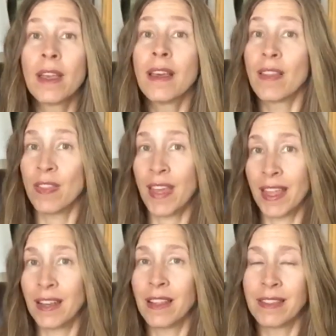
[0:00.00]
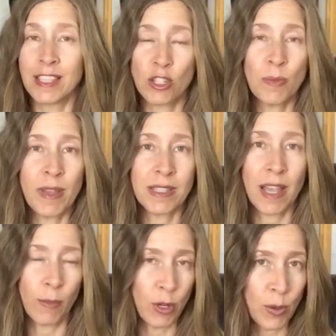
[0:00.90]
then this could be a
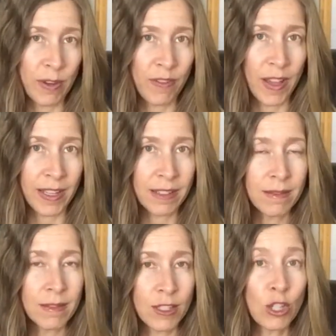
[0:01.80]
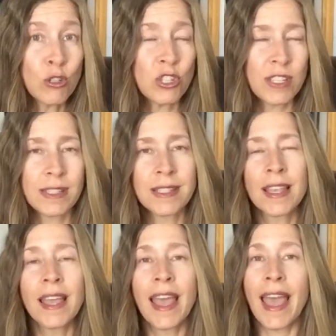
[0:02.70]
time where you could find solutions
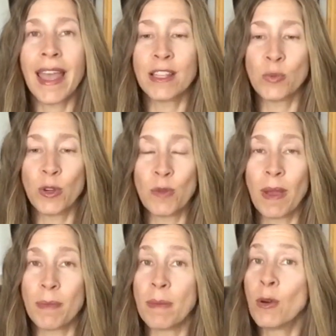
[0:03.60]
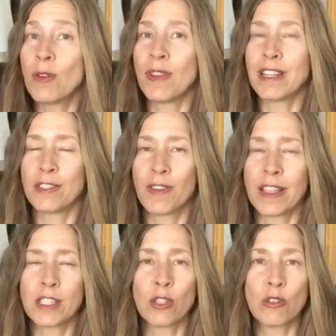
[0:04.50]
and where you might be motivated to
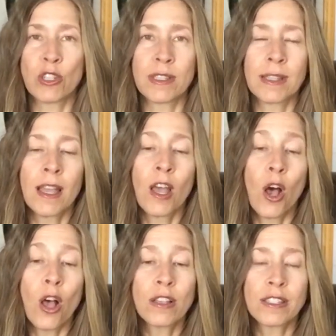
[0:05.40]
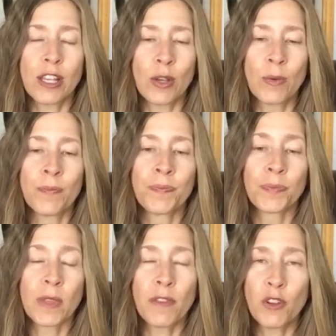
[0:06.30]
find solutions. Also,
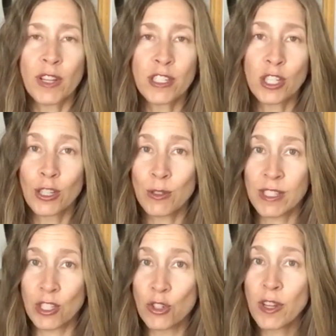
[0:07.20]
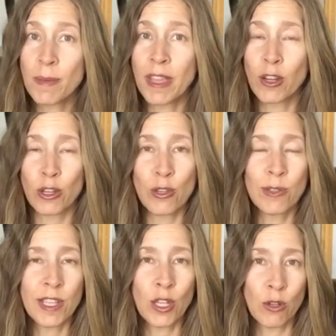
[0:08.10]
if you're into lucid dreaming or
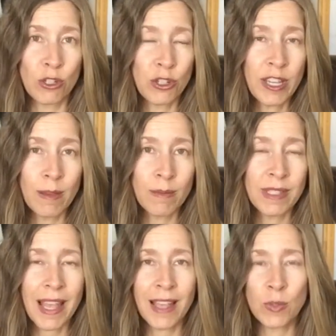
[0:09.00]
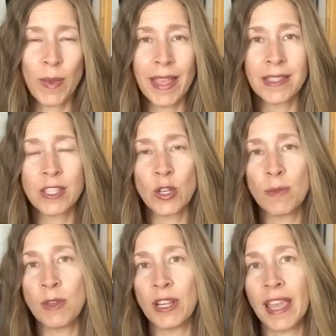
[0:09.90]
using your dreams as ways to
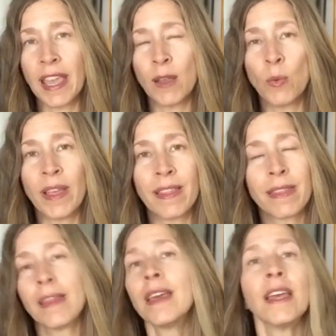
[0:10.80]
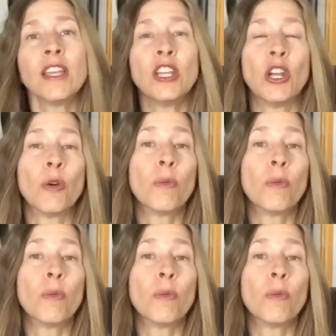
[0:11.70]
communicate with, you know,